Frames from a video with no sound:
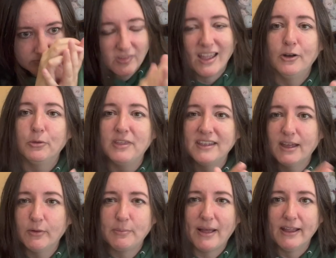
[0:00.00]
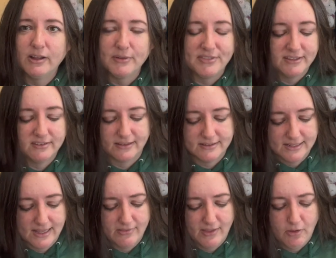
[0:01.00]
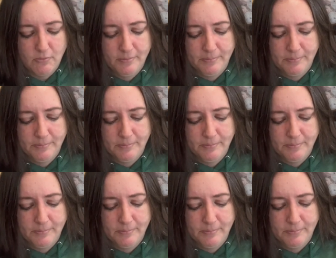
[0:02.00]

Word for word: I don't think I would buy it with this scent again though.